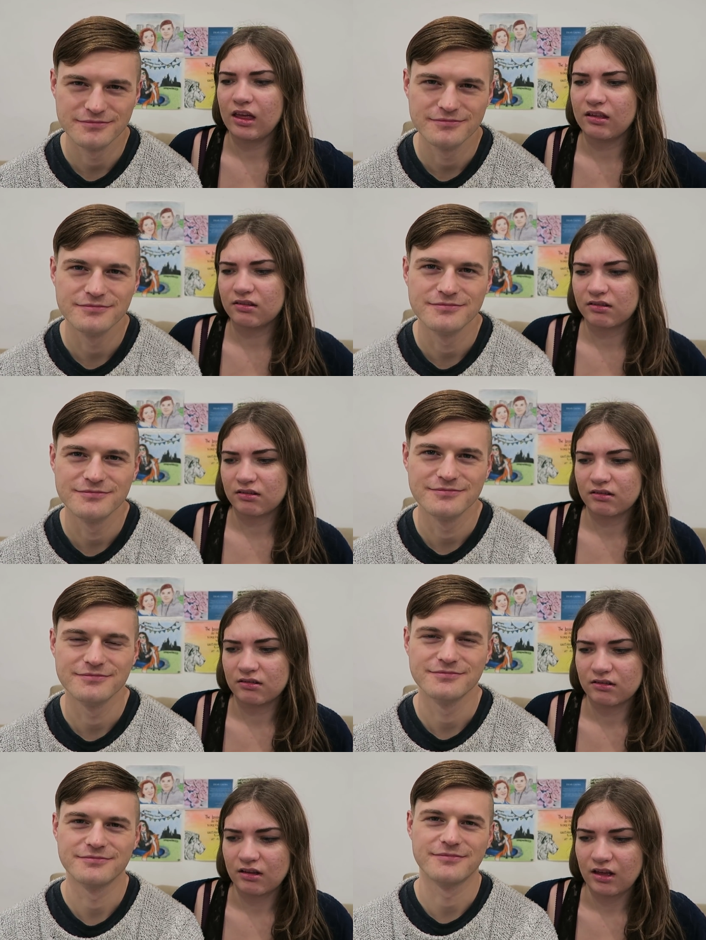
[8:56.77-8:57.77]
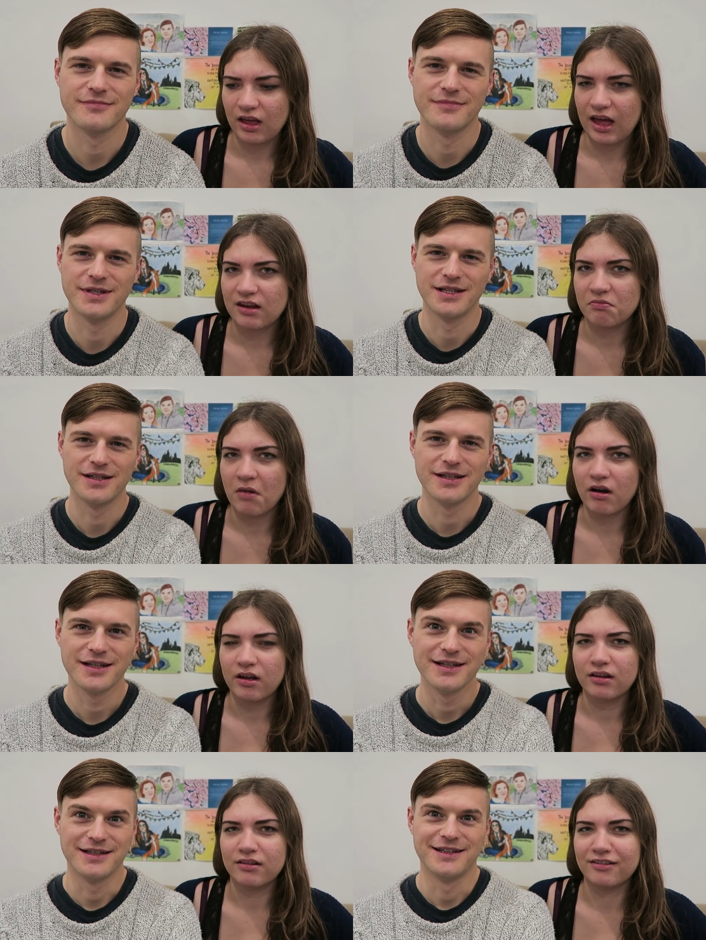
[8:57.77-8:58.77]
Speaker 1: is head
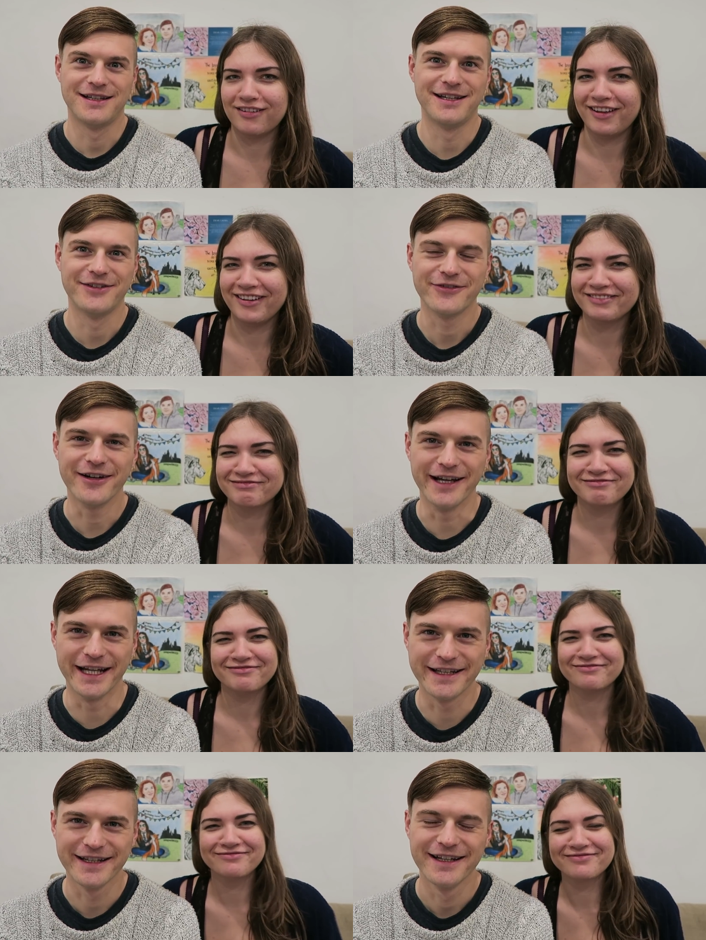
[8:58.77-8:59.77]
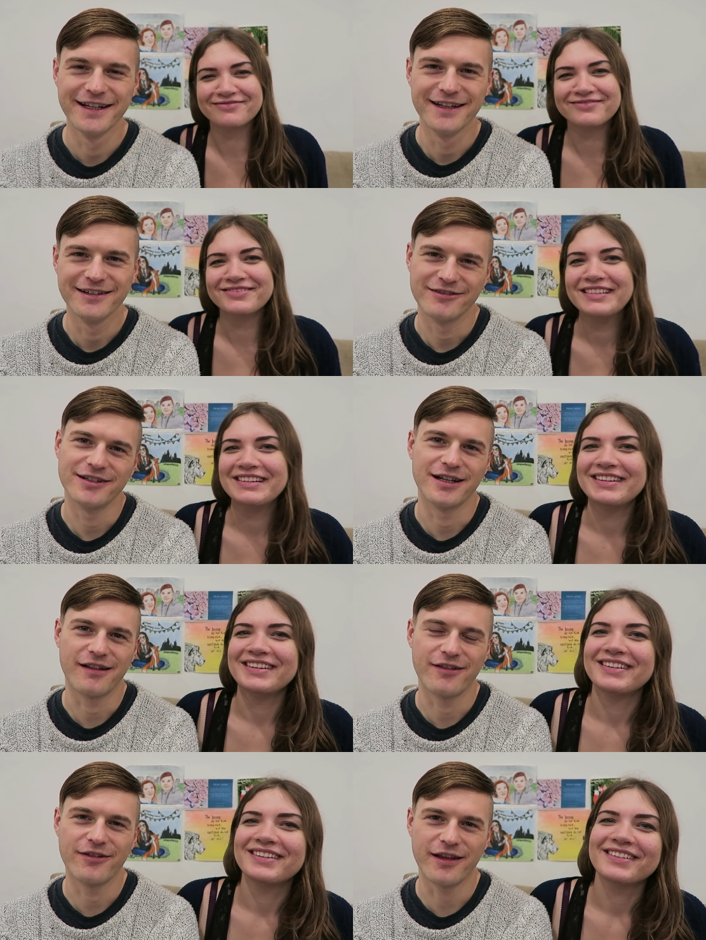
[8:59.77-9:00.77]
my.
Speaker 2: Right.
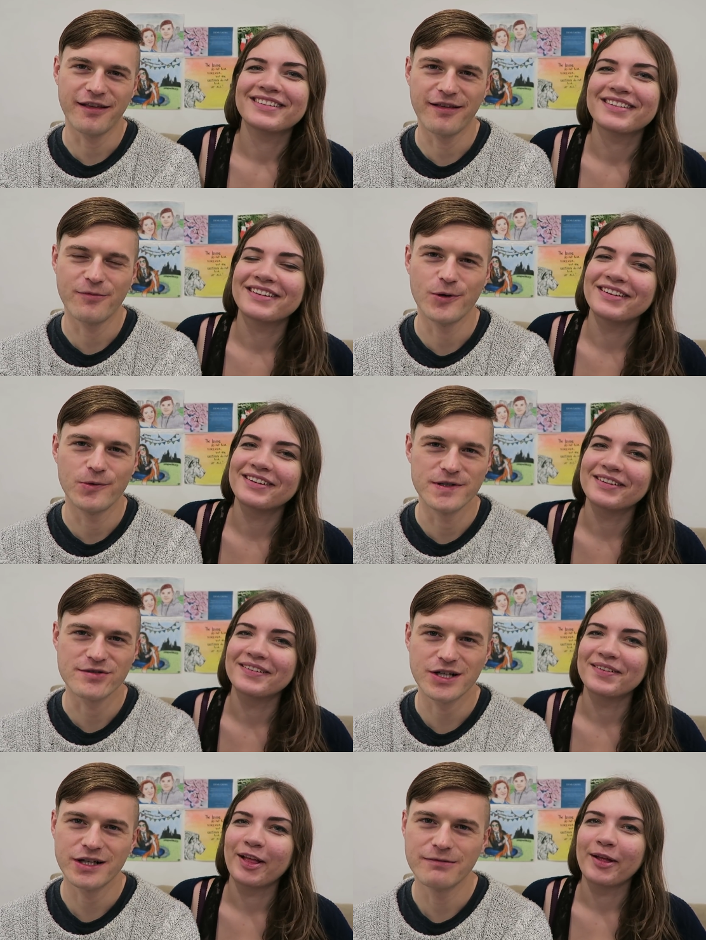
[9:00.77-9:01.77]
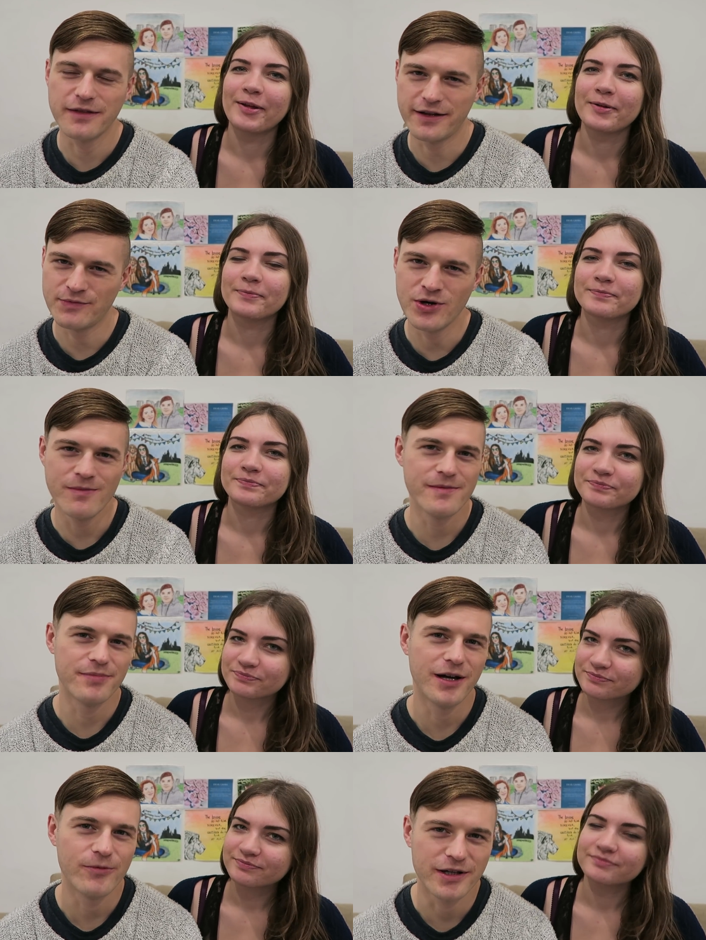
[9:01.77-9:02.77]
Right, so this is what we're struggling with at the moment,
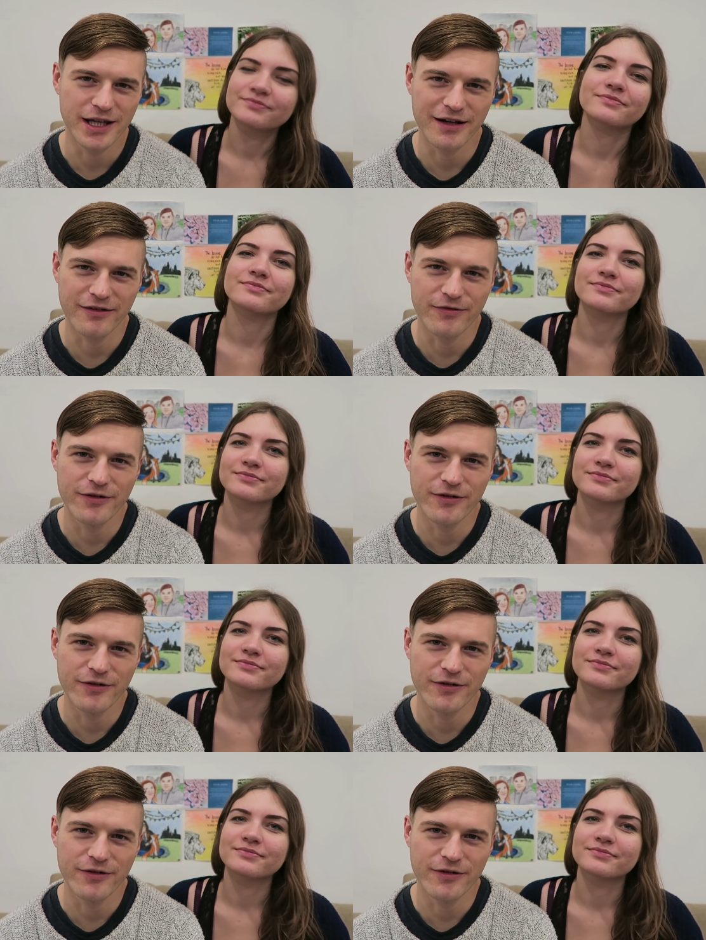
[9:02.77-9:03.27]
but we're getting